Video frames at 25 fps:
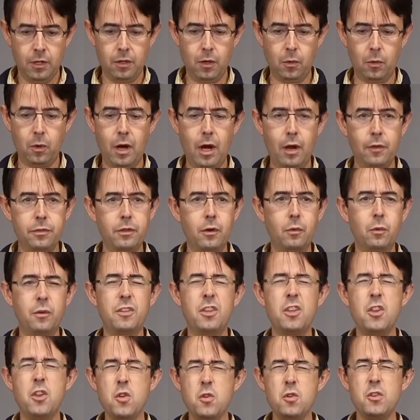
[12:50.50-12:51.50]
that were out there with
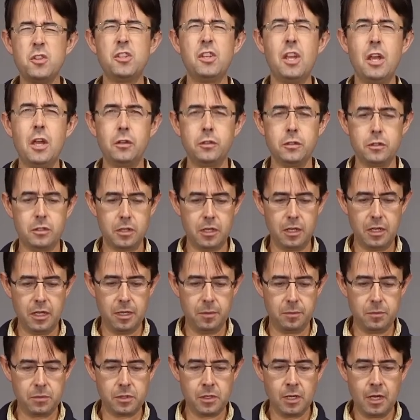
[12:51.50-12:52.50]
huge sales
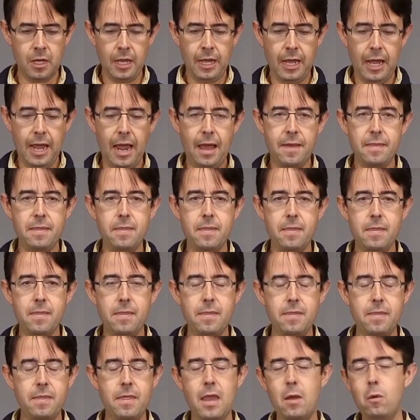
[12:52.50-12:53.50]
teams, and
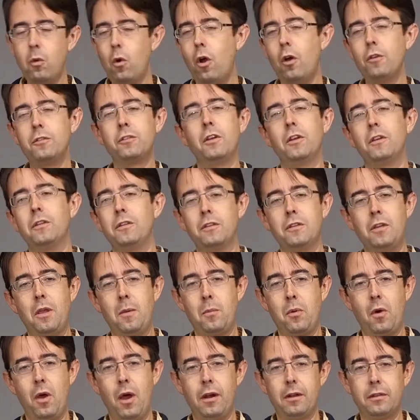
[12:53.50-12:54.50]
they were all selling the same
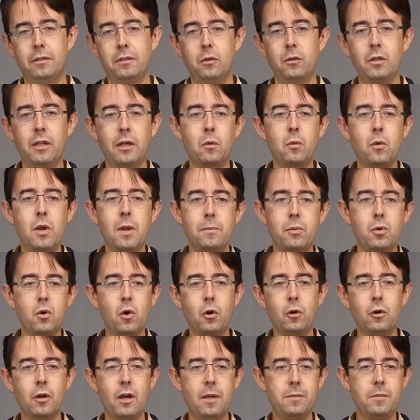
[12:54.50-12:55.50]
product. They were like
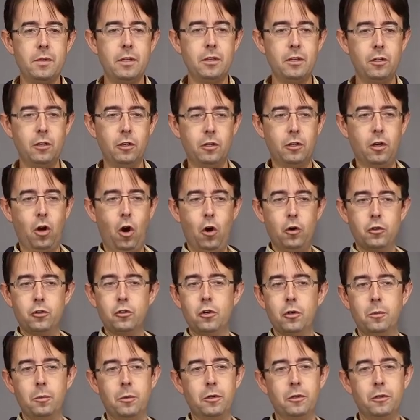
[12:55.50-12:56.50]
reprogramming your card
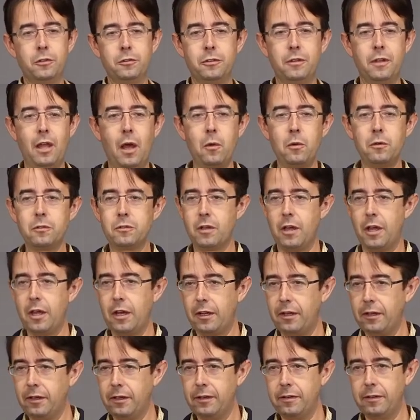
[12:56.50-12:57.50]
terminals, and that was
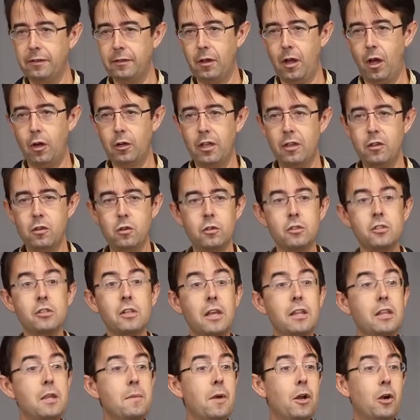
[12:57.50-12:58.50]
like, I'll get you a
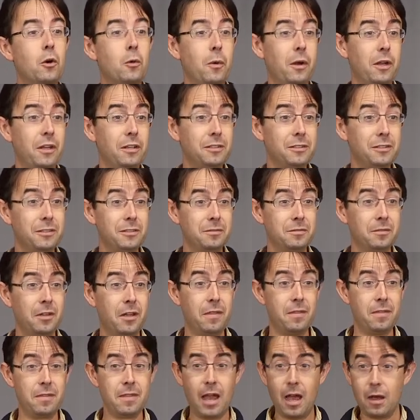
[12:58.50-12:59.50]
slightly better rate.
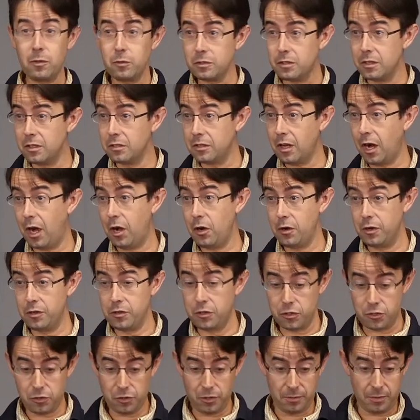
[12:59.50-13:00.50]
And that was the entire
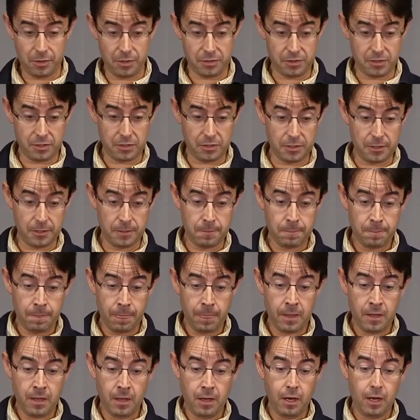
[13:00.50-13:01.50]
industry, basically.
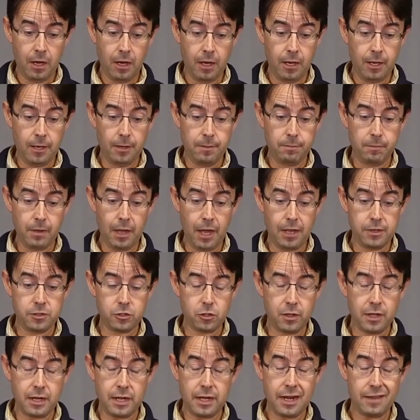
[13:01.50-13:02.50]
Um, and
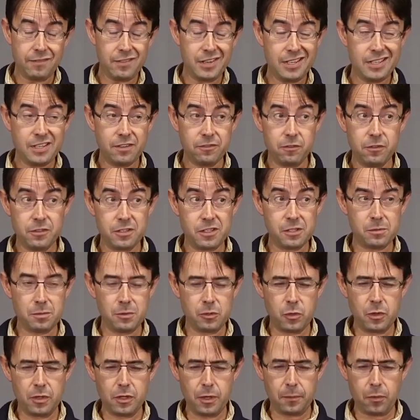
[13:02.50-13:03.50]
so they didn't have any differences
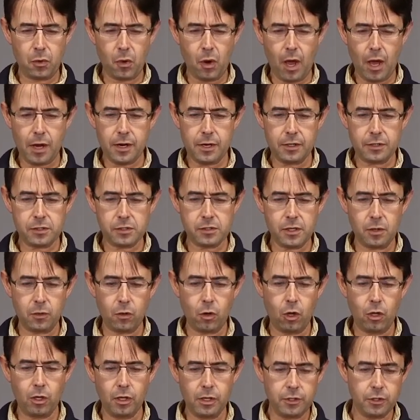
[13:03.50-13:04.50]
between their products. They were
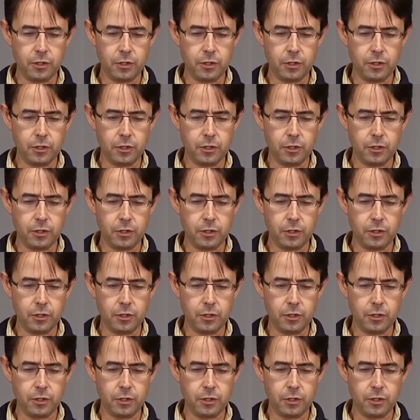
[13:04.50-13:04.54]
all